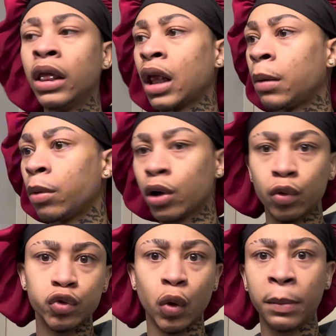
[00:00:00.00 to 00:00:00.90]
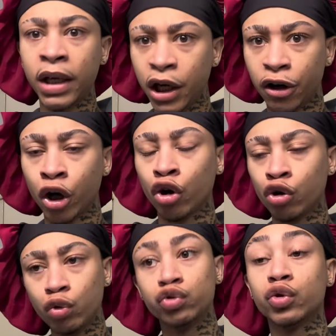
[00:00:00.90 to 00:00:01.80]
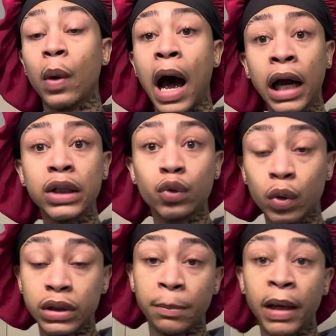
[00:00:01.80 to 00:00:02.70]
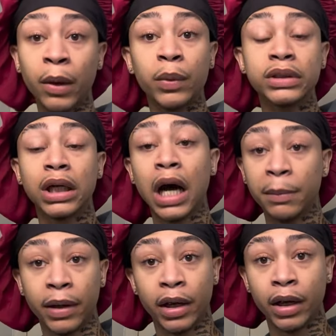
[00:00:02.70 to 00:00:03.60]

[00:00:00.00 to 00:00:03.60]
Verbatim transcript: that I'm close or I'm here? Cool. So I thought the man wasn't coming.